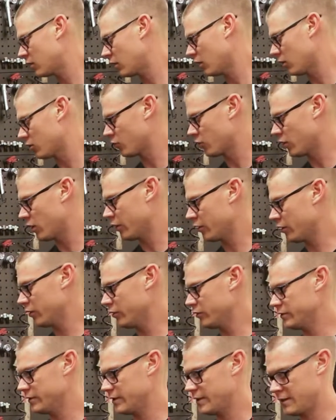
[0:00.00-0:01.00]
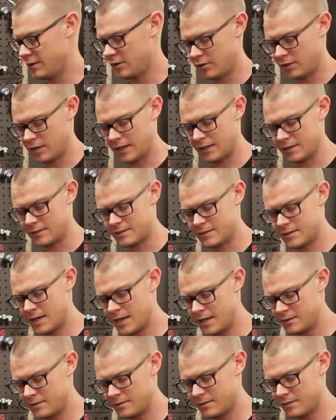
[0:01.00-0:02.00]
Colorado in the United
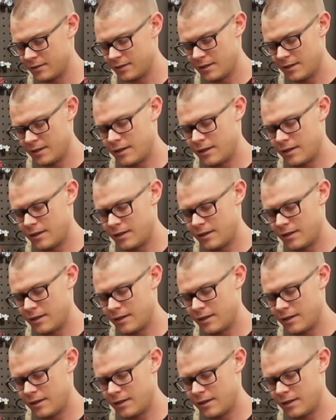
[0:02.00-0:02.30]
States.